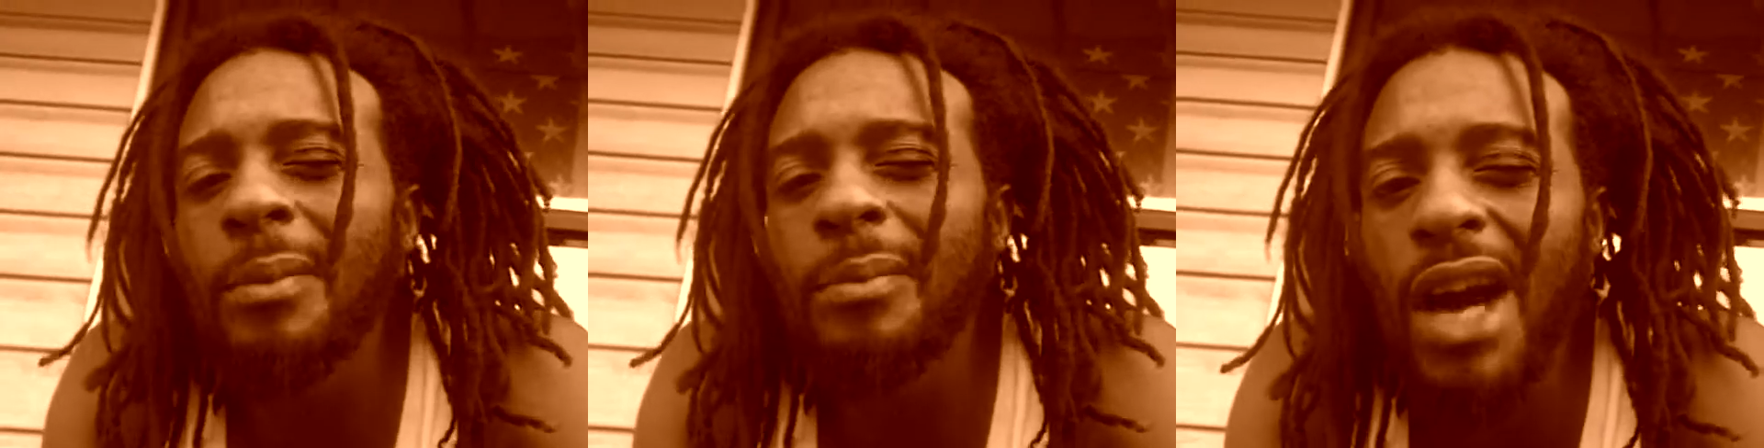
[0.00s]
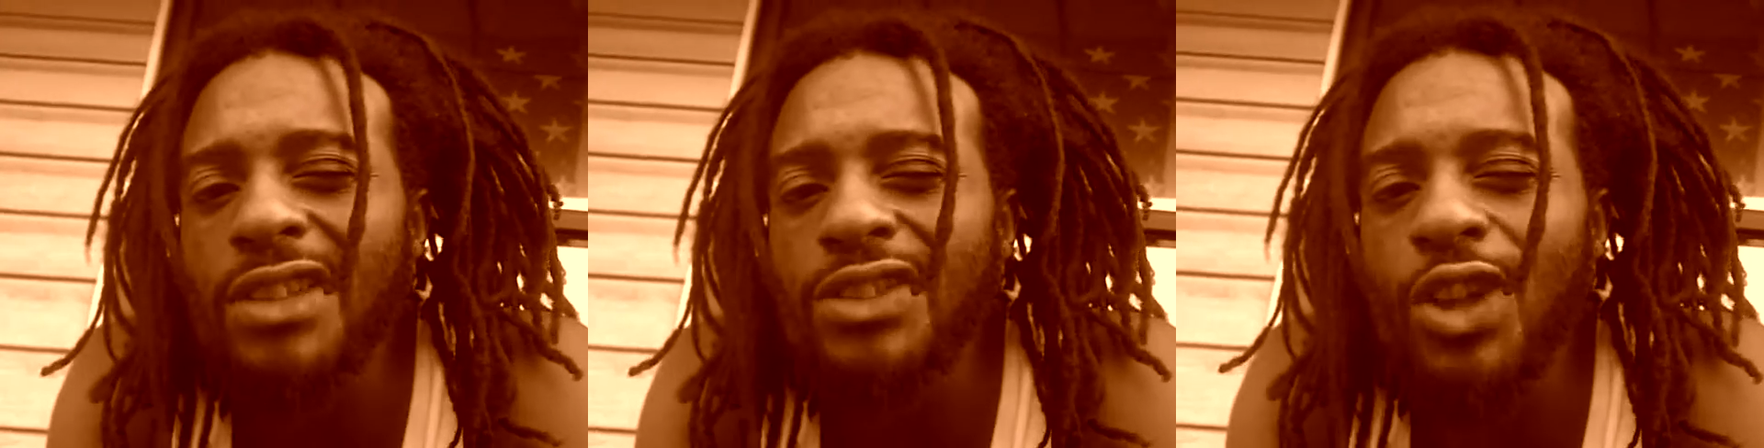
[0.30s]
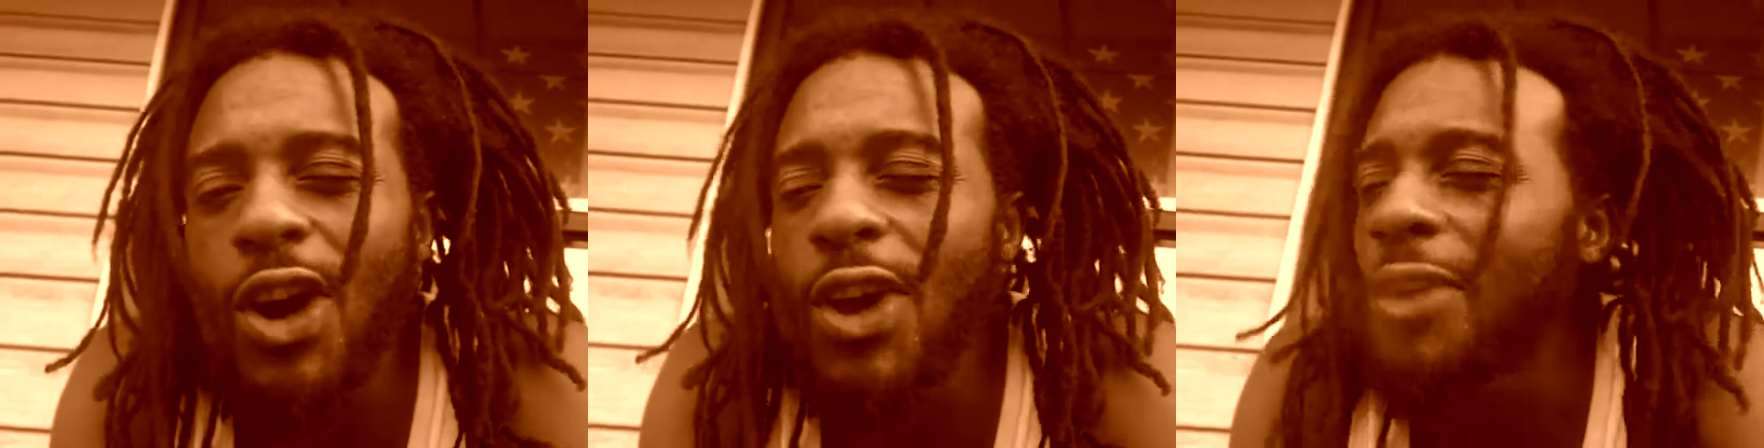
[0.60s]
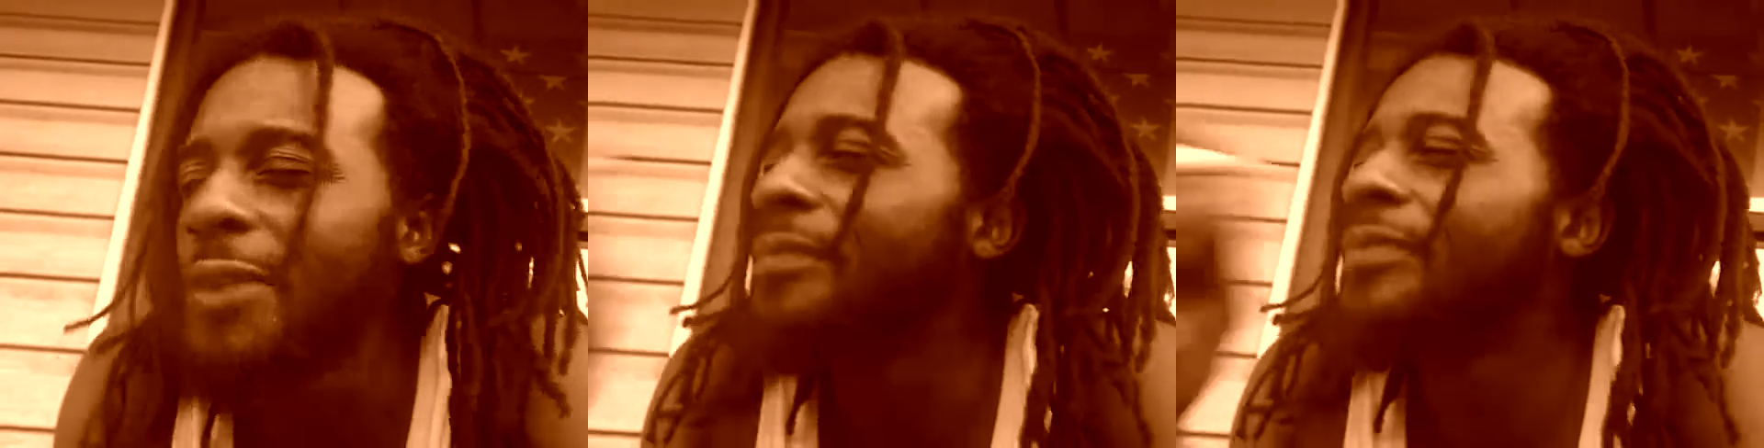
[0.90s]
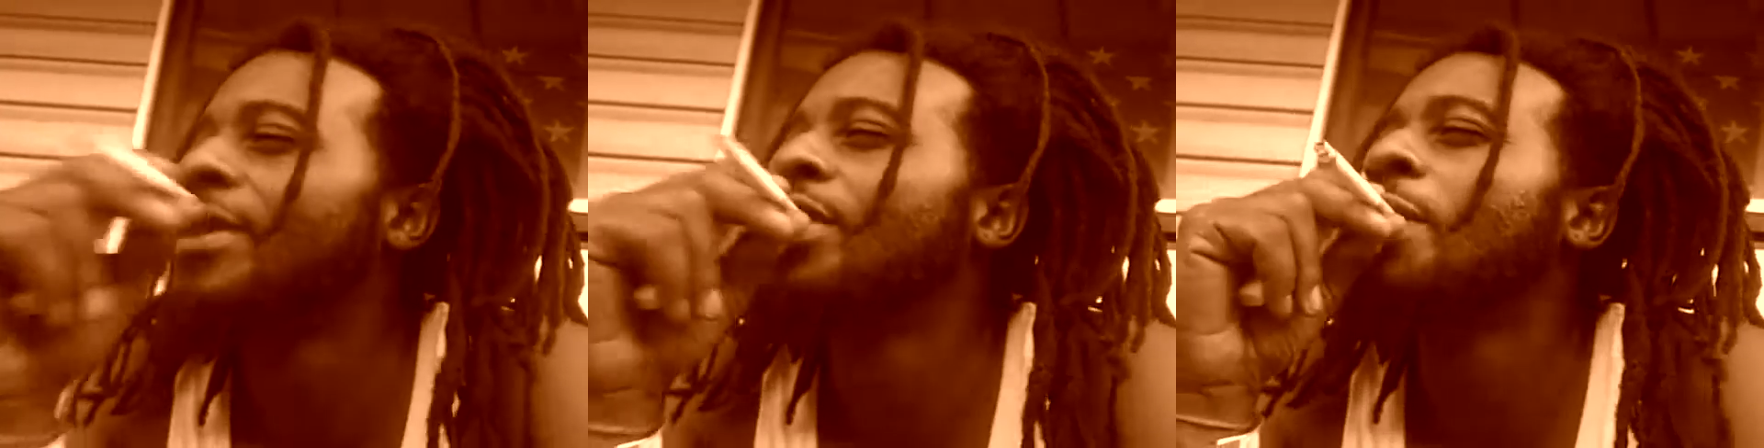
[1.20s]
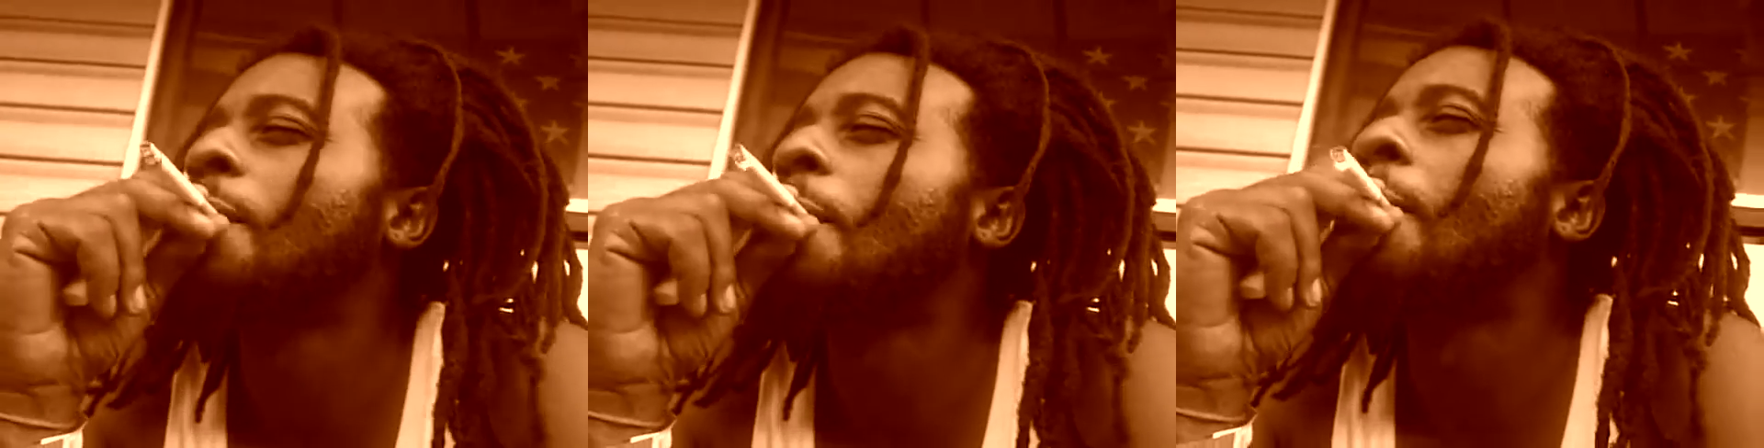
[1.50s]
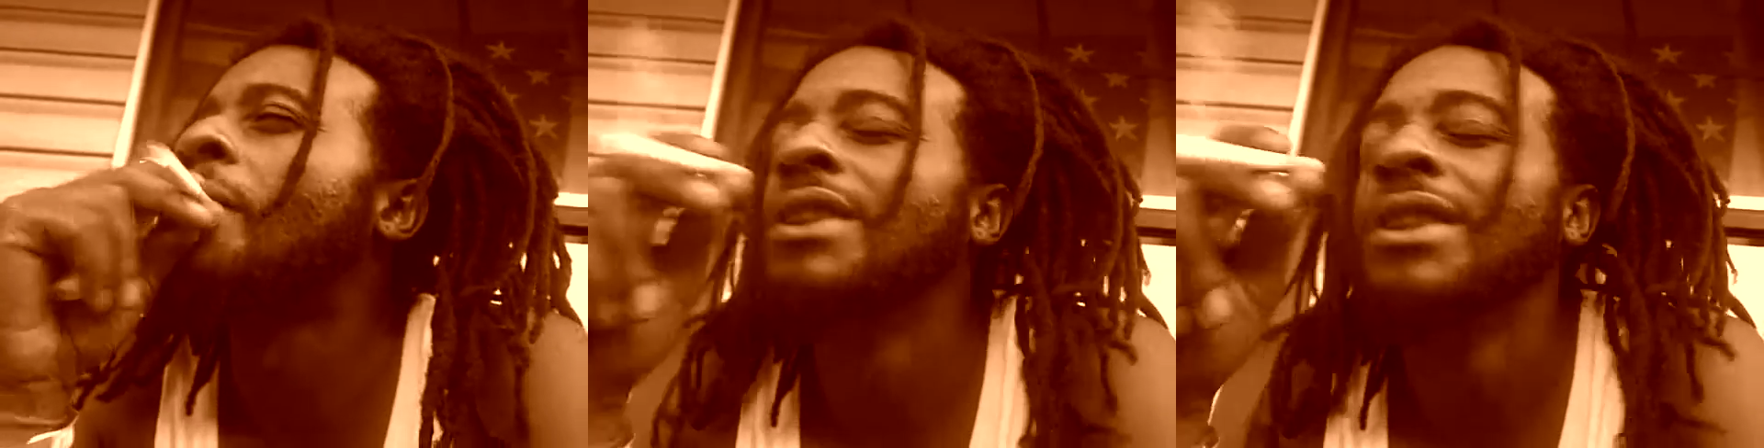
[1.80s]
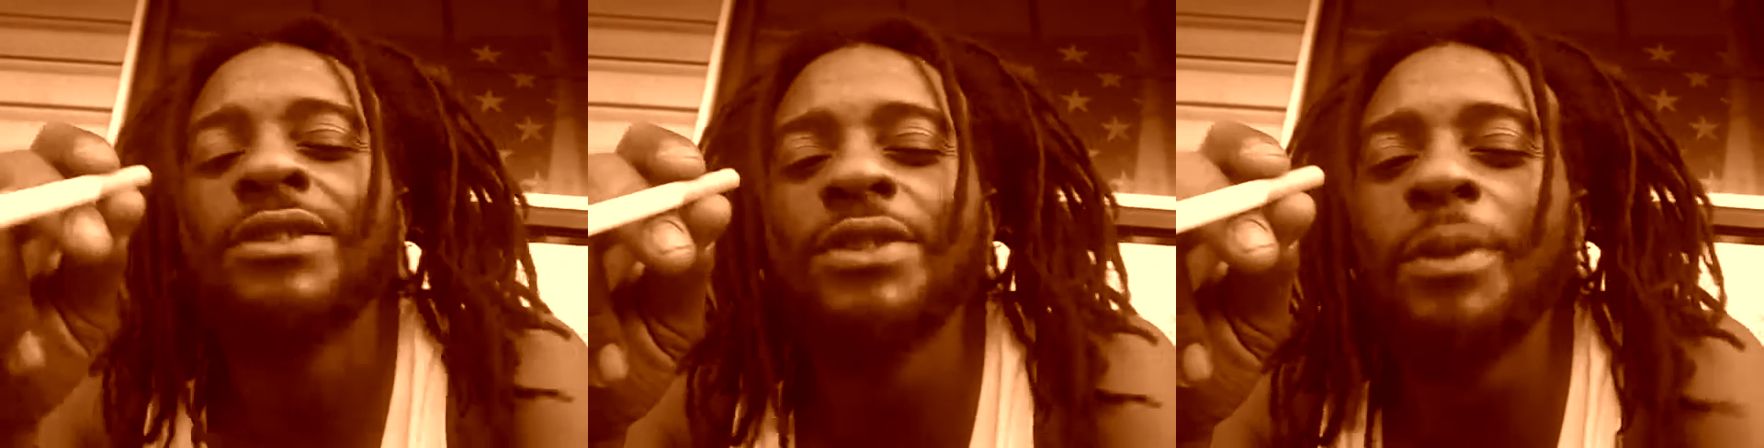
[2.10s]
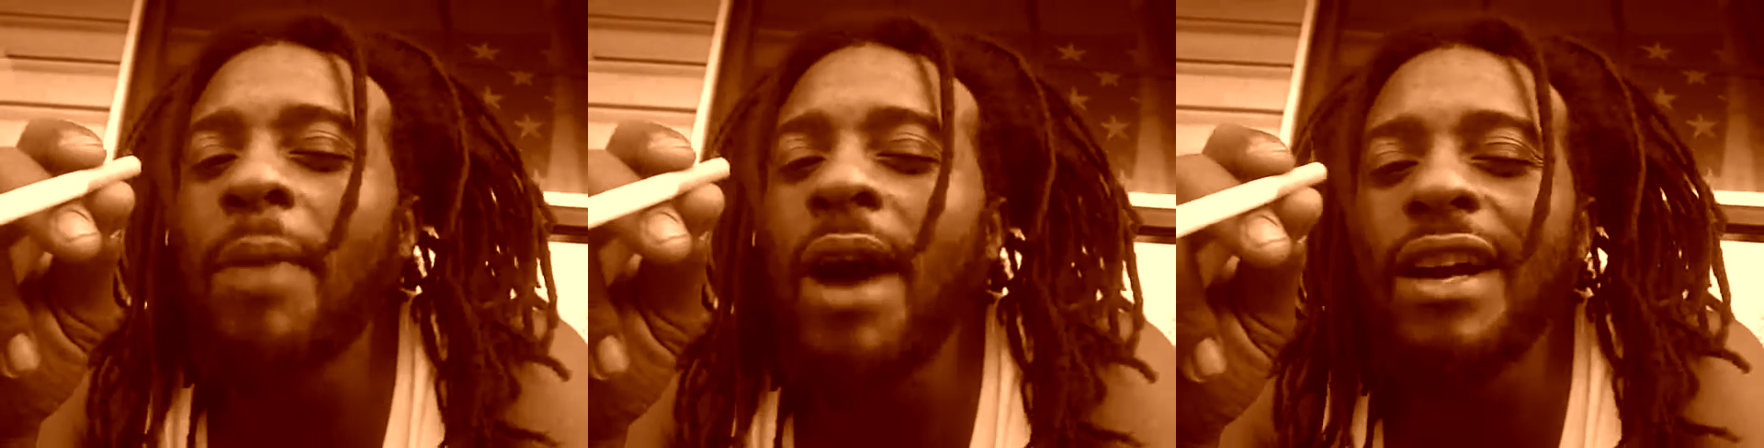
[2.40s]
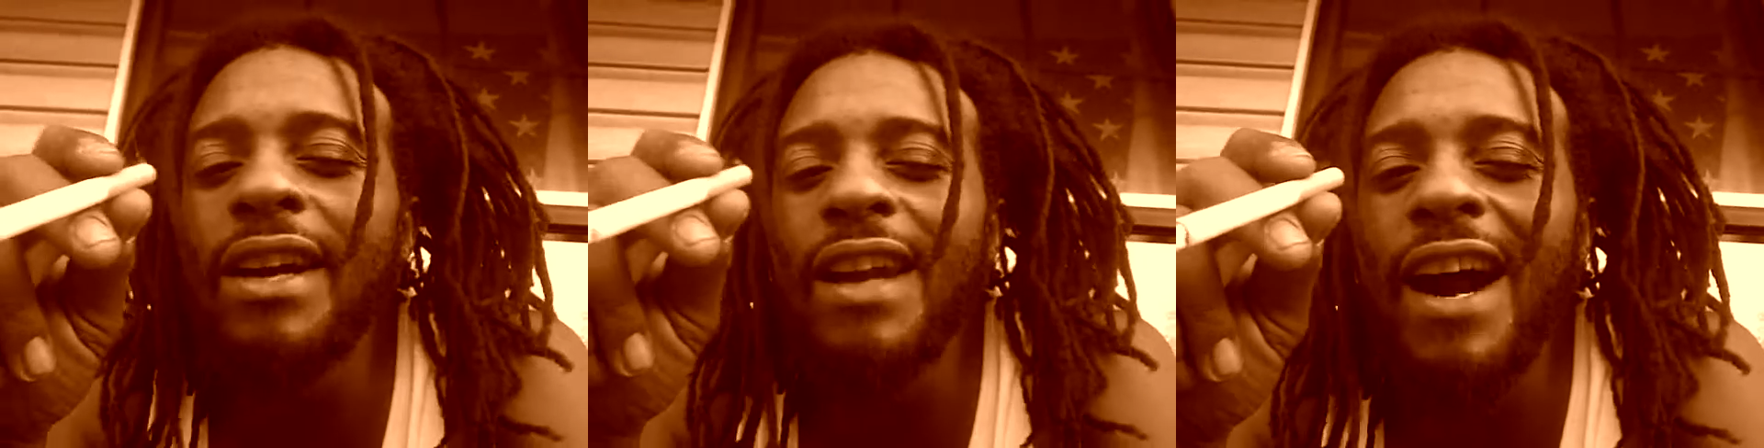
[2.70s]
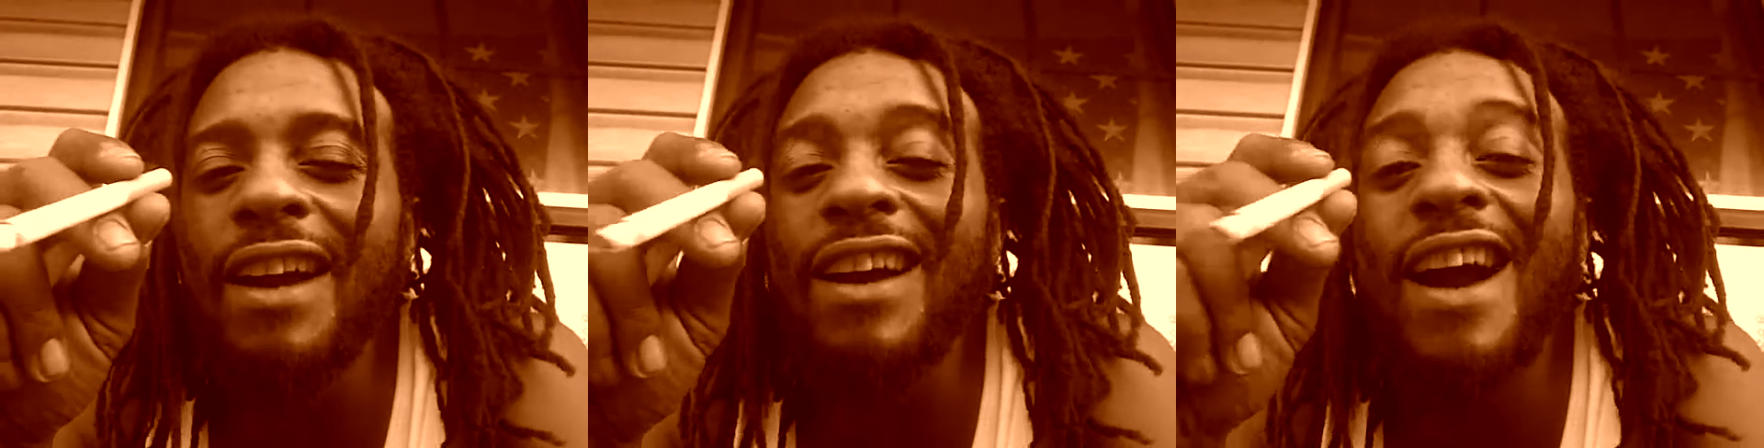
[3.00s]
I'm not a star. Somebody lied,